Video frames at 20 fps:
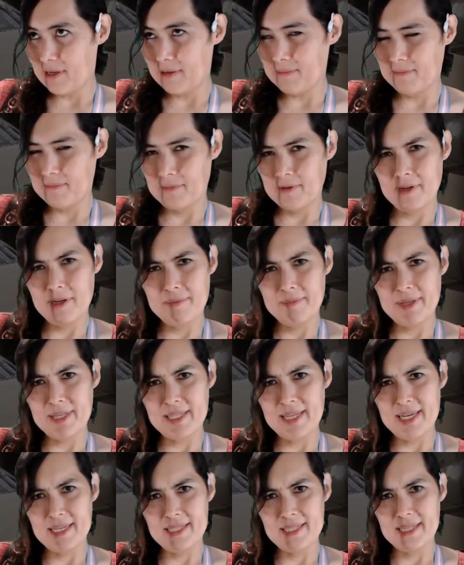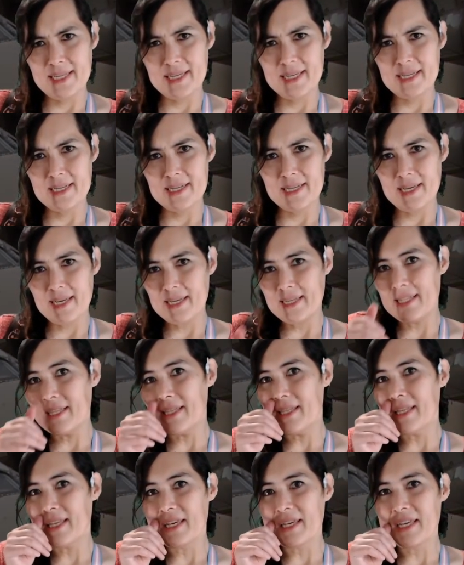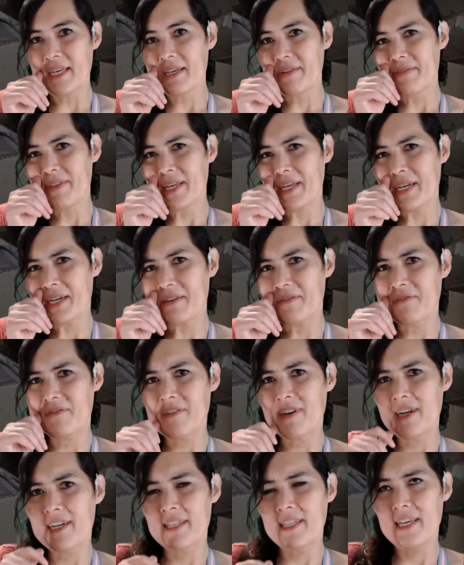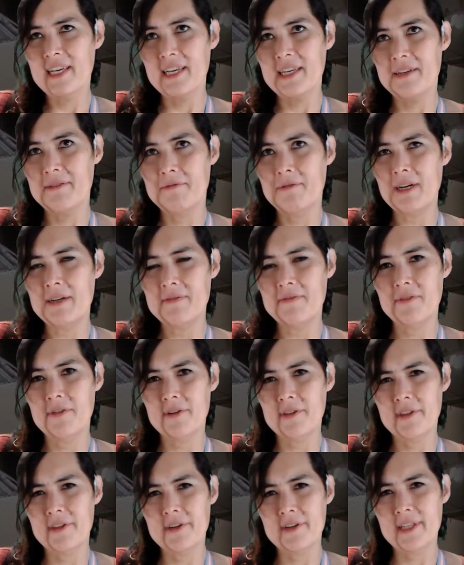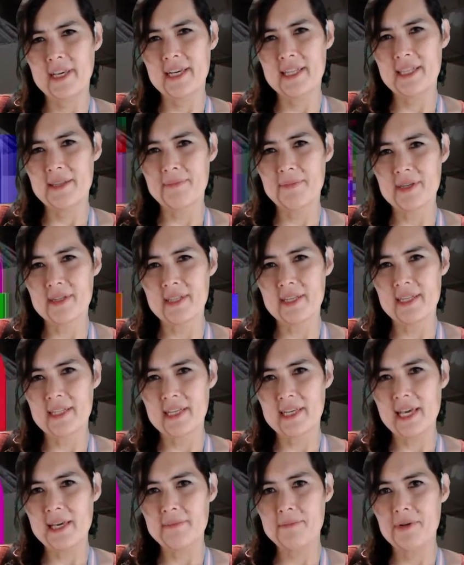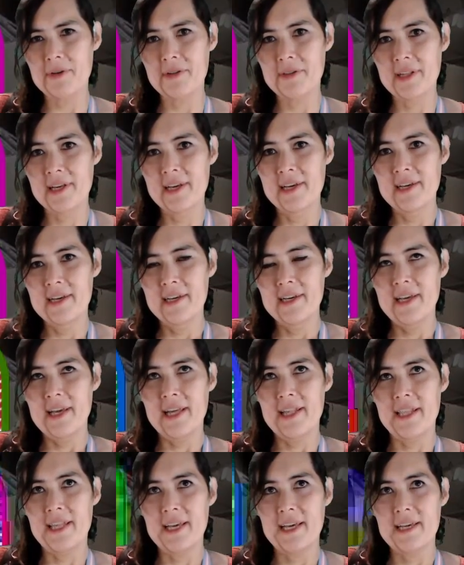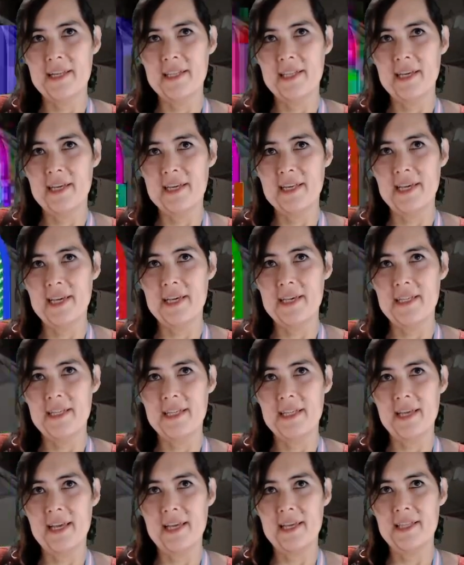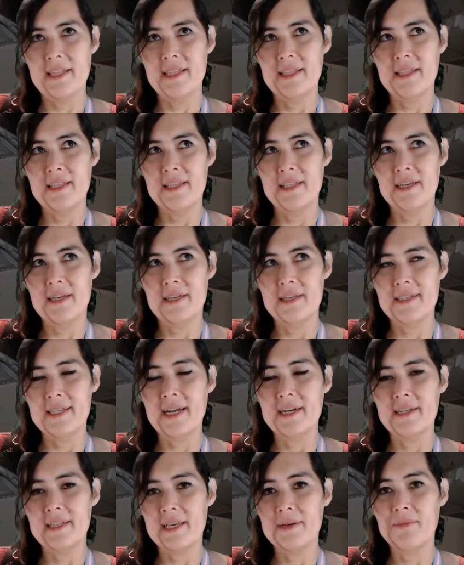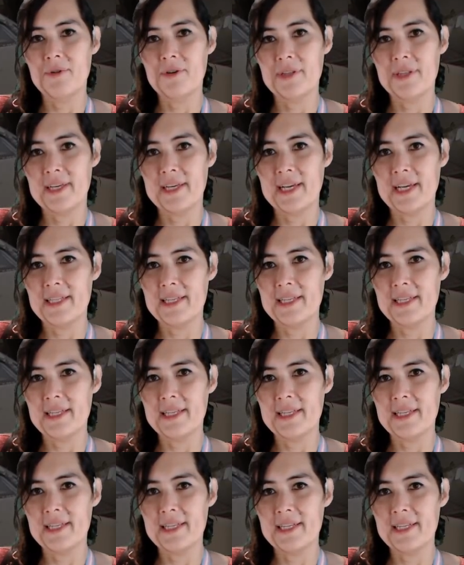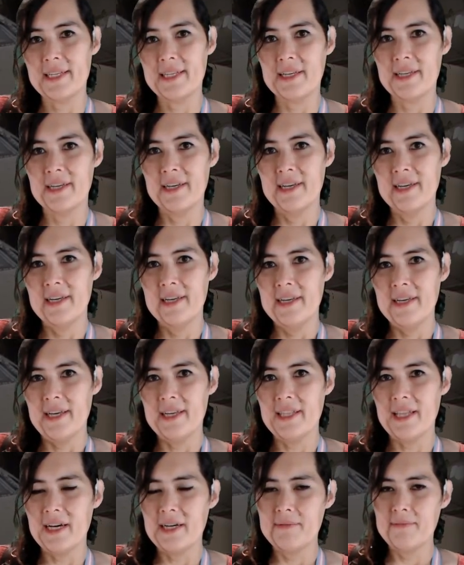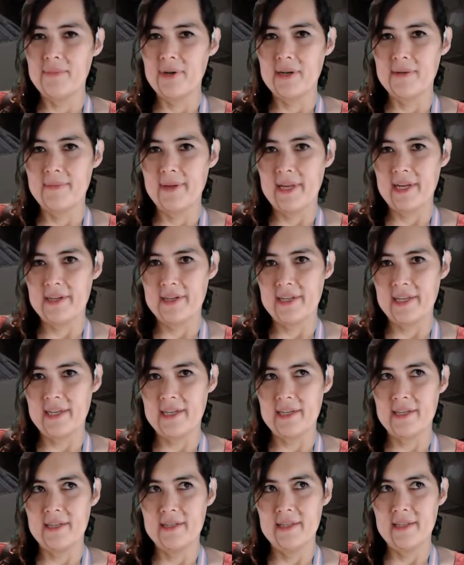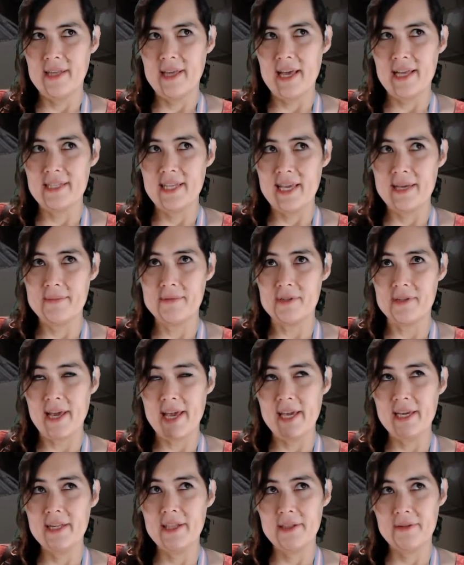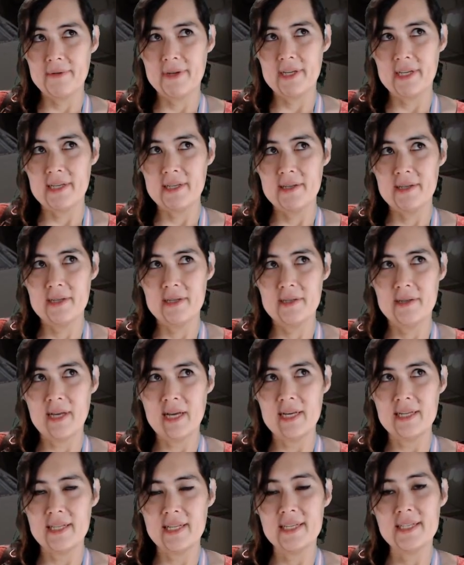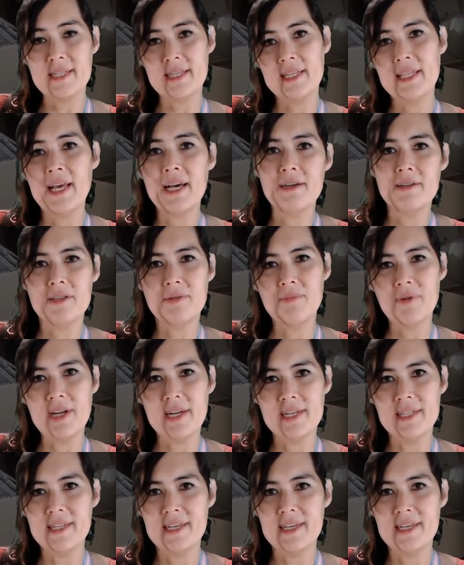going to be testing in the evening on Friday around 4:30 at the building, the game booth, and then again in the Saturday morning at 10:30 in the Unpub area at table A3, testing out the bread.